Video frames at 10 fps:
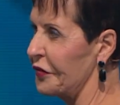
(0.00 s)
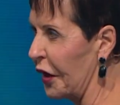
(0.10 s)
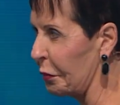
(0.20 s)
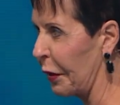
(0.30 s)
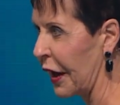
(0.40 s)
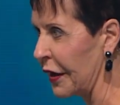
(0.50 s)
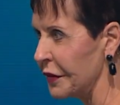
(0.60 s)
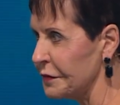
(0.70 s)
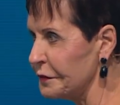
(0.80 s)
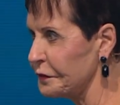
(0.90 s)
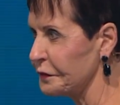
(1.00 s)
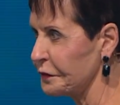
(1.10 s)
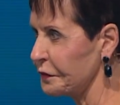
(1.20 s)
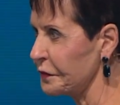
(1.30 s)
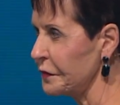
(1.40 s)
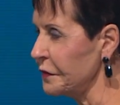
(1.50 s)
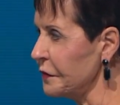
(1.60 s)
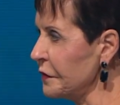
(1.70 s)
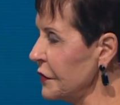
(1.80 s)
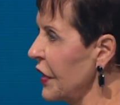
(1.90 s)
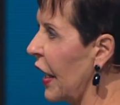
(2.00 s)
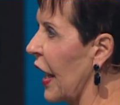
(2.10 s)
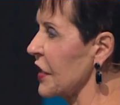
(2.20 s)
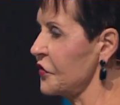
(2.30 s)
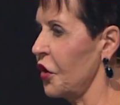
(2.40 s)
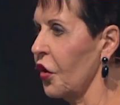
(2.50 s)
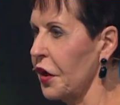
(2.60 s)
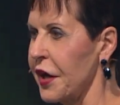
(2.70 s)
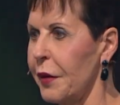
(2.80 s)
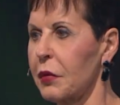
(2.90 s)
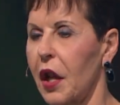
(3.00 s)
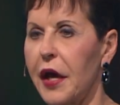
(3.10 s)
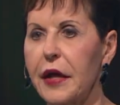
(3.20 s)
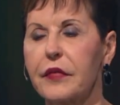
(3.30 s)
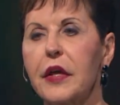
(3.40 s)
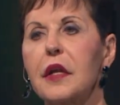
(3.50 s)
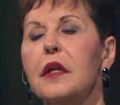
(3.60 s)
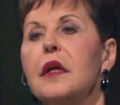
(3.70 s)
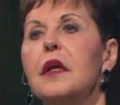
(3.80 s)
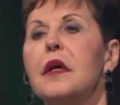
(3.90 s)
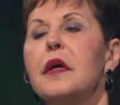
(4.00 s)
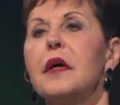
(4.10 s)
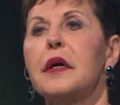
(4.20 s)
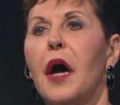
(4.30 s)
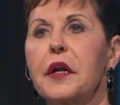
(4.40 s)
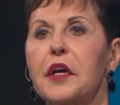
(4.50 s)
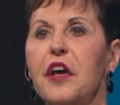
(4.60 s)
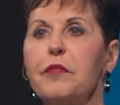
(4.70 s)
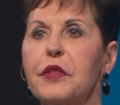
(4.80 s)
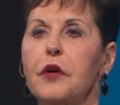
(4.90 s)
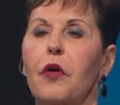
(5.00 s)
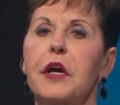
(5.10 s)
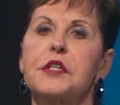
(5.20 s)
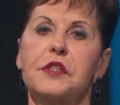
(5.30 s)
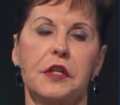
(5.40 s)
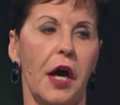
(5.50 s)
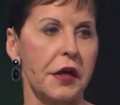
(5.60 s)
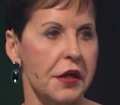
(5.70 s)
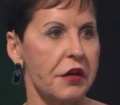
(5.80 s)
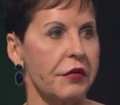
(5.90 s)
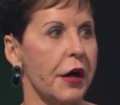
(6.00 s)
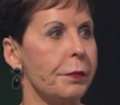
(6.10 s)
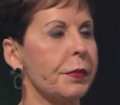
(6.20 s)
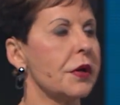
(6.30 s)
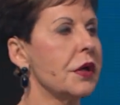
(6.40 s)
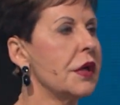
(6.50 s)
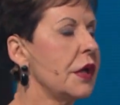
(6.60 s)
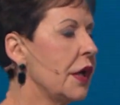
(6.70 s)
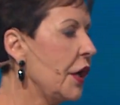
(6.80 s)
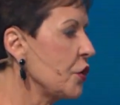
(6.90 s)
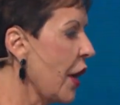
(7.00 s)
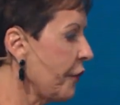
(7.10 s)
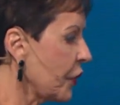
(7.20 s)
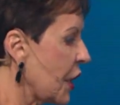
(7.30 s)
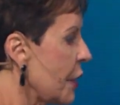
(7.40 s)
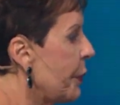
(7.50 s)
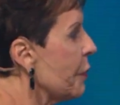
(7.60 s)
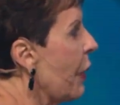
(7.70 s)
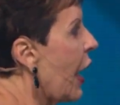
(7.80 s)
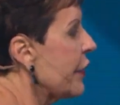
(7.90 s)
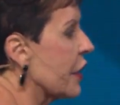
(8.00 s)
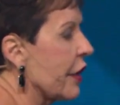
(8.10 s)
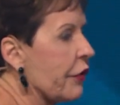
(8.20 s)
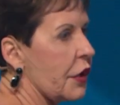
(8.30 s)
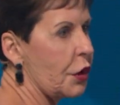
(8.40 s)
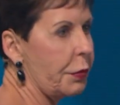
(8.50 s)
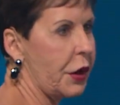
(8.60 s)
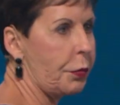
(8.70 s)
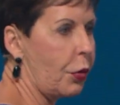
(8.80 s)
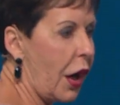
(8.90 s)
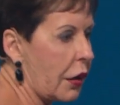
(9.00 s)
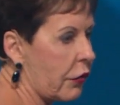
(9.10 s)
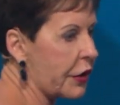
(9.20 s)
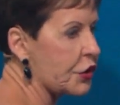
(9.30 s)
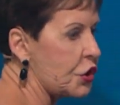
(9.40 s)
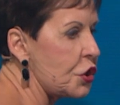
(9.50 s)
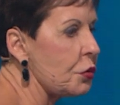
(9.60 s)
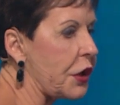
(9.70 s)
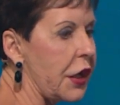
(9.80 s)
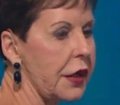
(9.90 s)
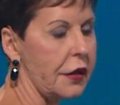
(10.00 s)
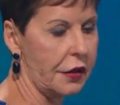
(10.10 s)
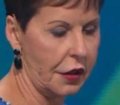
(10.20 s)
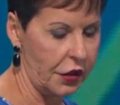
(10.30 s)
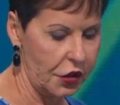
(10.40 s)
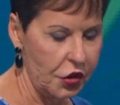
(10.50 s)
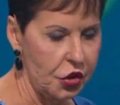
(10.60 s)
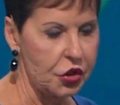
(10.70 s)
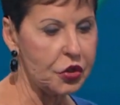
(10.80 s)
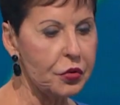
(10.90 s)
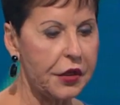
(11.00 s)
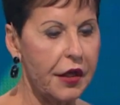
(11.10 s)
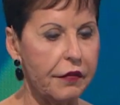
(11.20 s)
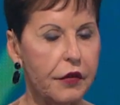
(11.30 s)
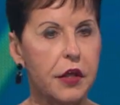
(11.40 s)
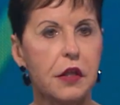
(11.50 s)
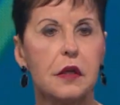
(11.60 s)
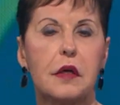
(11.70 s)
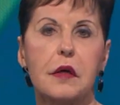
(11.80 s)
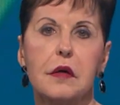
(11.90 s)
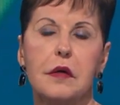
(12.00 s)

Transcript: than pain. And I certainly am glad that God gave me the grace to not give up. And you have to keep in mind that every little bit of progress you get, you can then